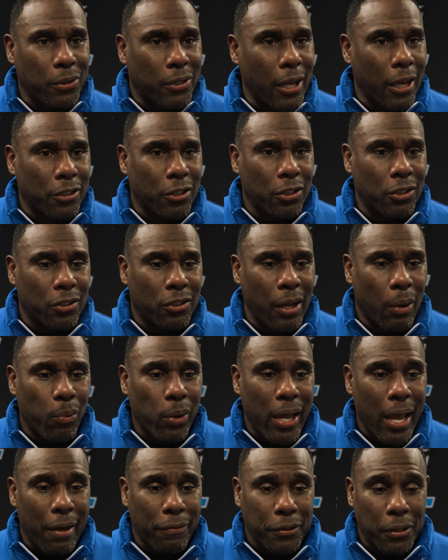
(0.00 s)
protections that
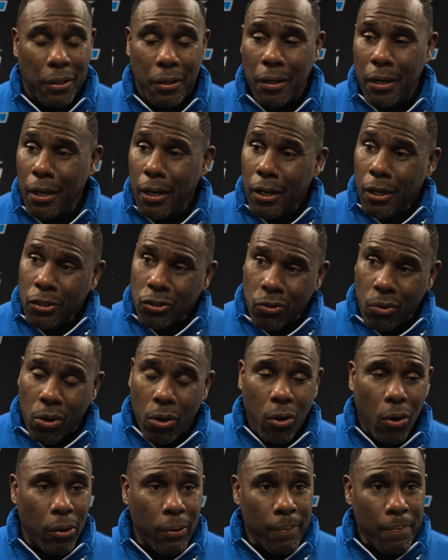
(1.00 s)
we have to sort
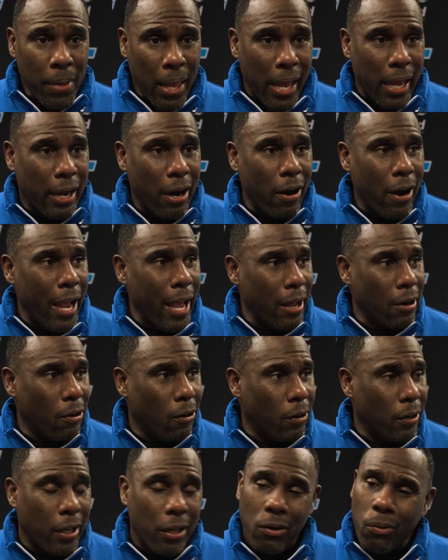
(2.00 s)
of hang our hat
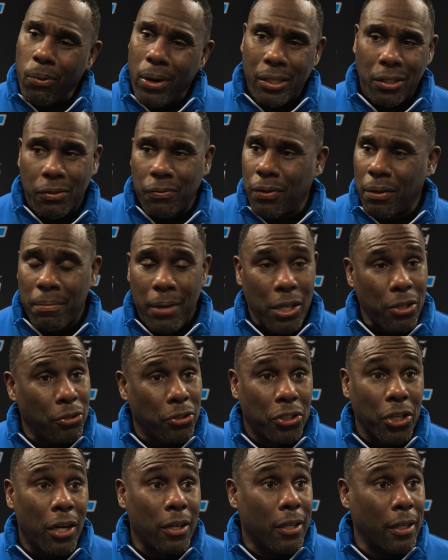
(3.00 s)
on. And the rest of it, man,
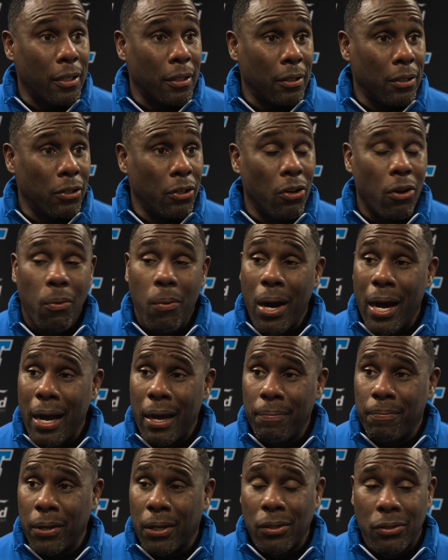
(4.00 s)
you junk it. You know
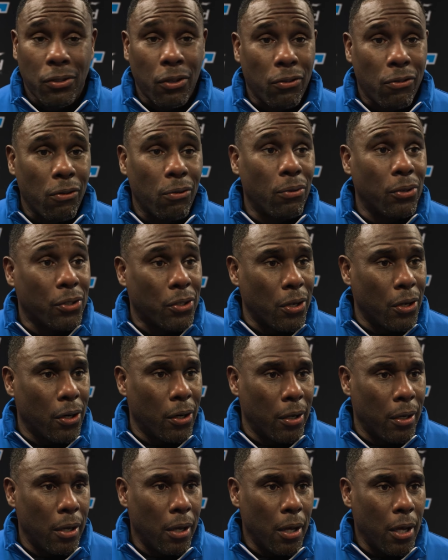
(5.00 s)
why? Because the dude is
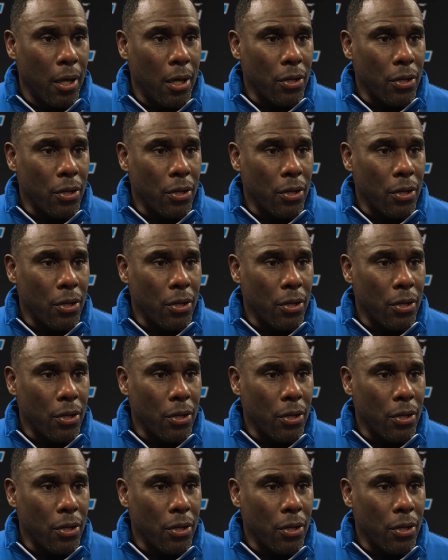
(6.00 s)
good.